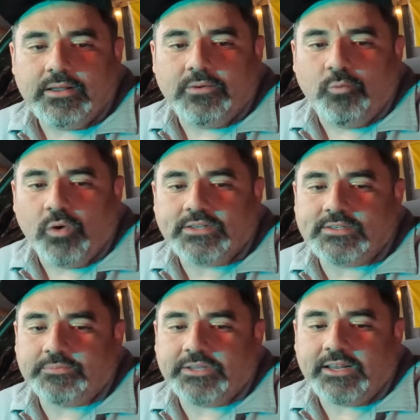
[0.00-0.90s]
what
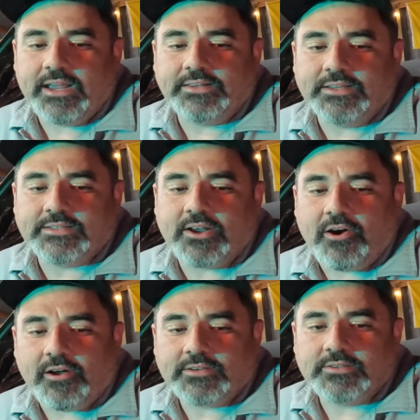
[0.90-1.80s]
something like this
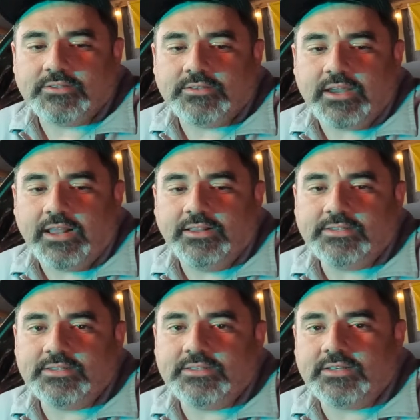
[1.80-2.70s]
costs. And
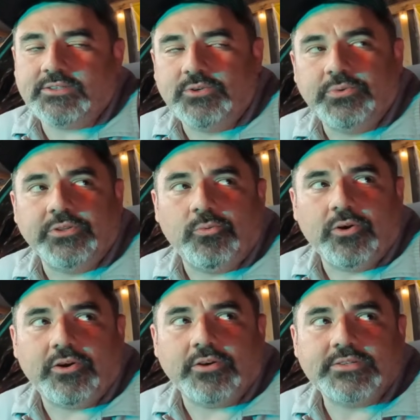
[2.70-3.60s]
this is us doing the
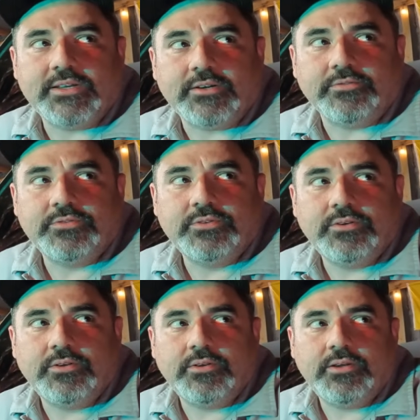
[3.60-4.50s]
work ourselves.
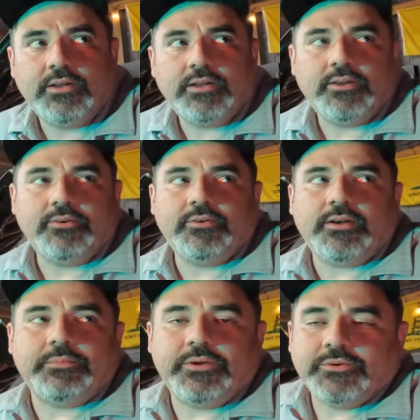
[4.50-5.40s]
Yep.
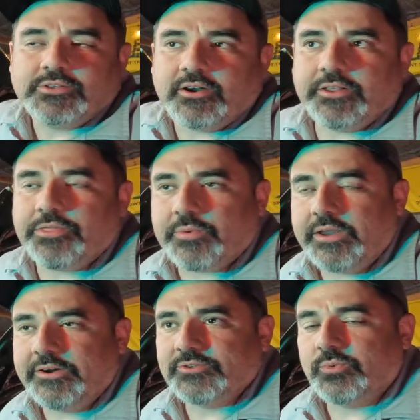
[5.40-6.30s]
I mean, we're talking 3
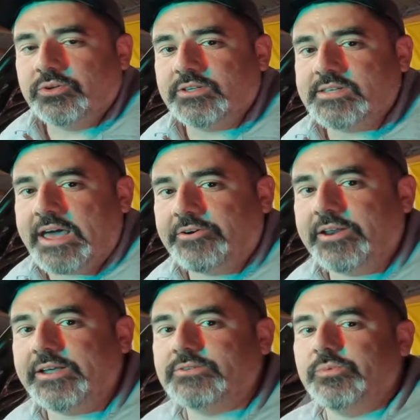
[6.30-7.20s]
years worth of
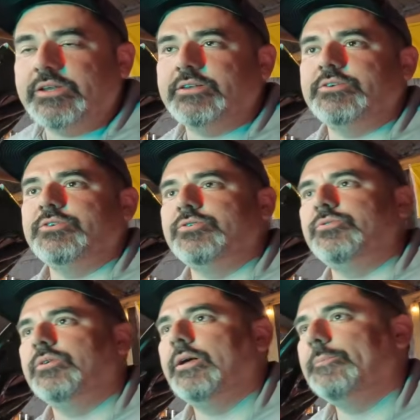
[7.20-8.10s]
Saturdays. We didn't
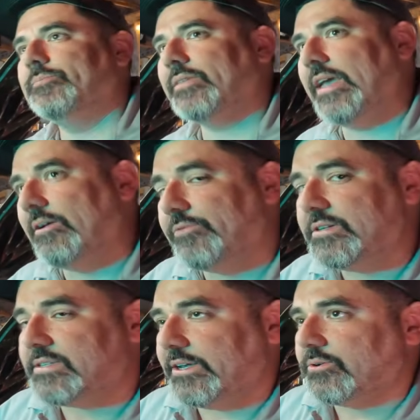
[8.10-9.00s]
do every
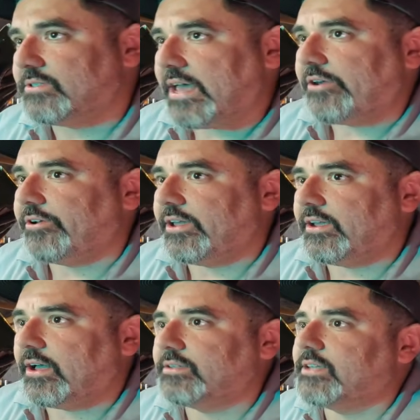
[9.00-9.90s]
single Saturday.
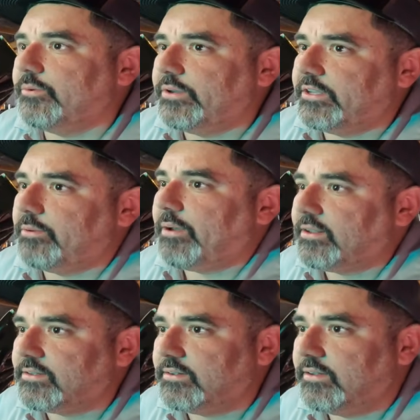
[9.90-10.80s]
I say we did
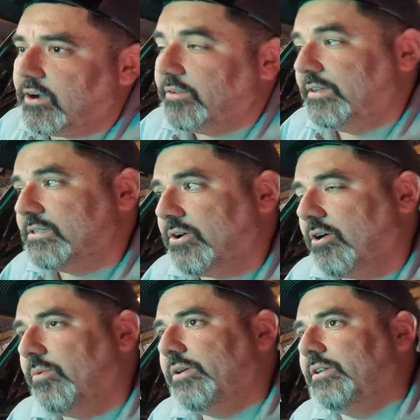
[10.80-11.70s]
about, on this
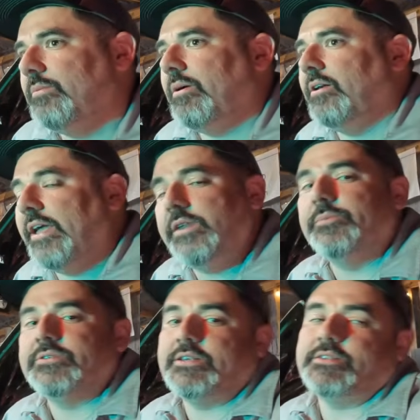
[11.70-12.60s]
car, we did about
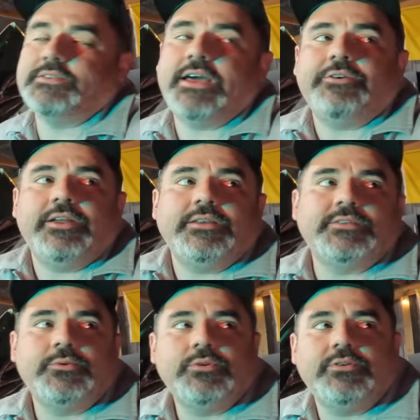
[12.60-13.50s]
80% of the Saturdays.
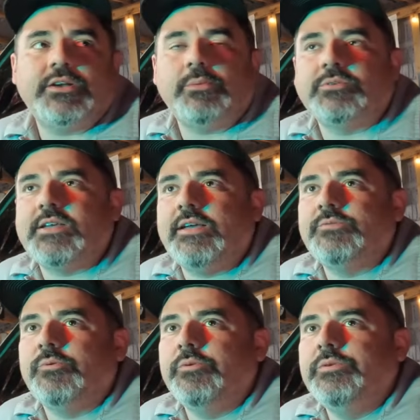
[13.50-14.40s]
There were a couple
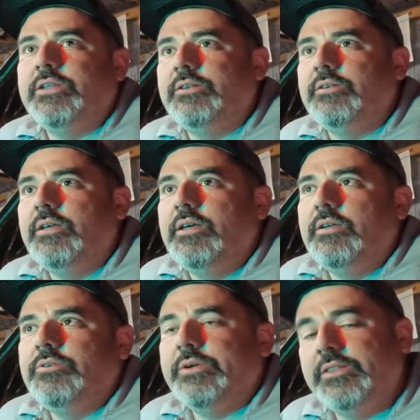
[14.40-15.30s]
times where we didn't
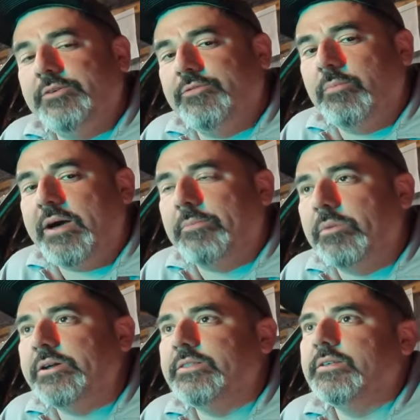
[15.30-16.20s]
do anything for about a
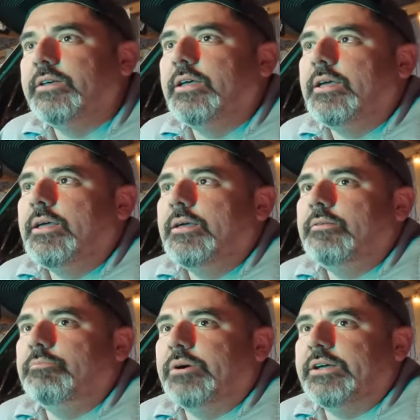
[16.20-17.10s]
month.
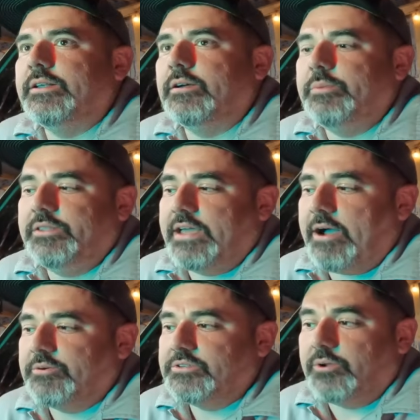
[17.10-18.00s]
But I mean, the
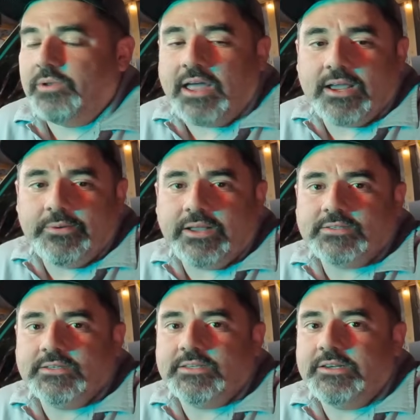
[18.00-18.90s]
hours don't lie. We got
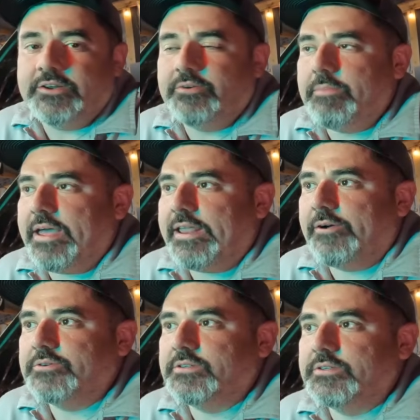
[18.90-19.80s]
1,600 man
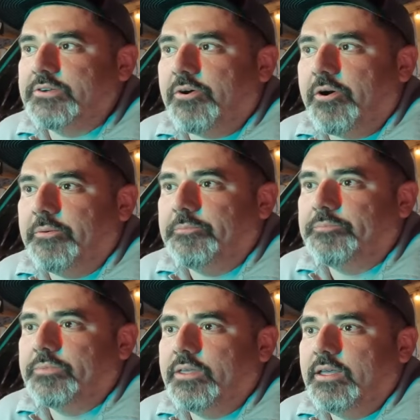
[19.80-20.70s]
hours in this car.
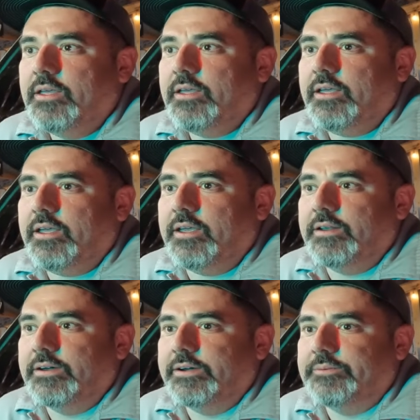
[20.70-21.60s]

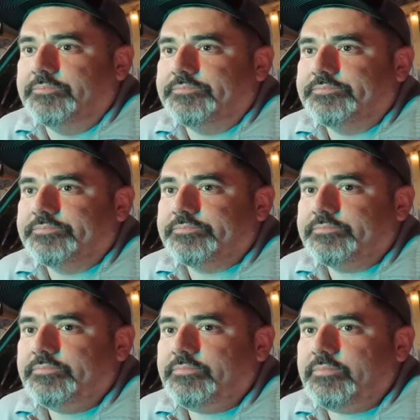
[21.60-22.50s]
And I
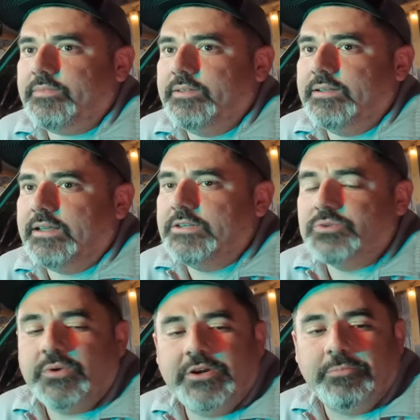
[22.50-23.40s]
just
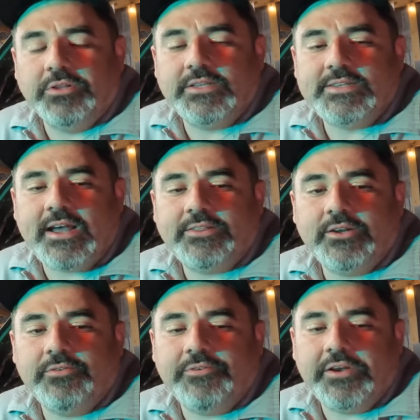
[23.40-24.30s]
wanted to put this out
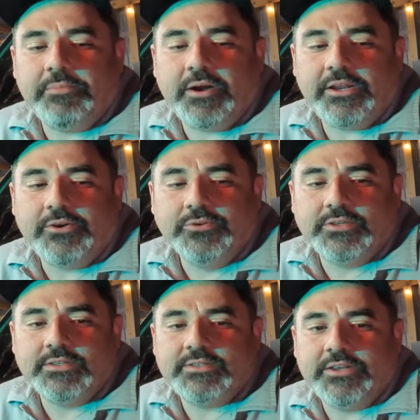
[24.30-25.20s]
there for anybody who's
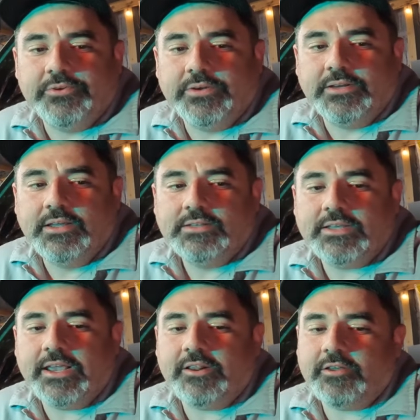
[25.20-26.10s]
considering
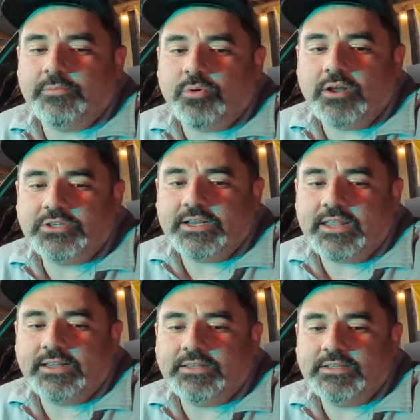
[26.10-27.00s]
taking on a project
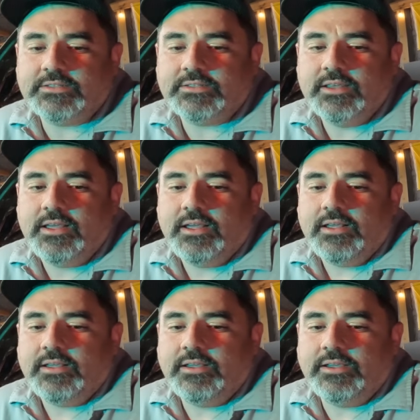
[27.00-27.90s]
like this.
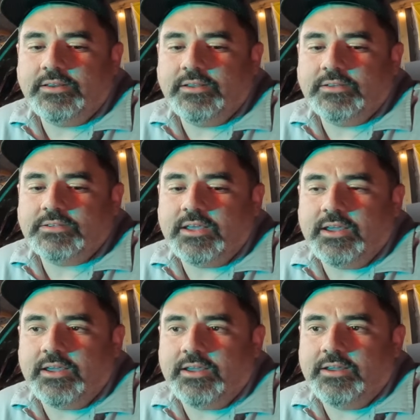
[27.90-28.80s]
It is
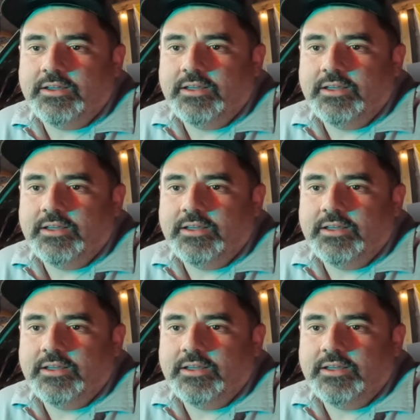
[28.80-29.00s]
a...